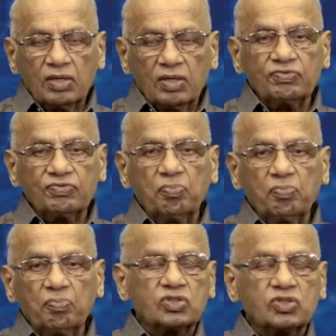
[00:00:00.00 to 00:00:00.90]
Now it's
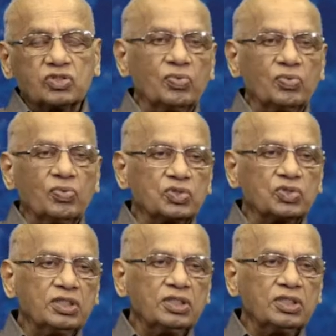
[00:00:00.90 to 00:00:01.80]
impossible when
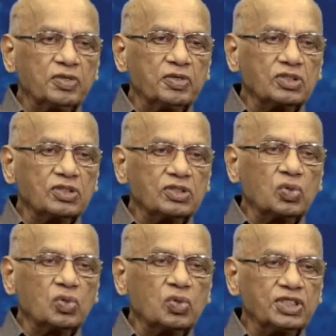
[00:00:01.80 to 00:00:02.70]
you see these
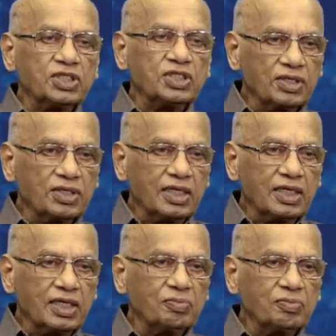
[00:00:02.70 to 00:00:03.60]
patients who are sick,
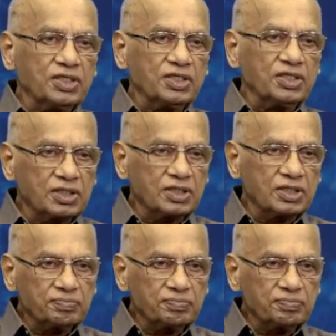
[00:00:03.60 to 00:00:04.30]
they cannot breathe,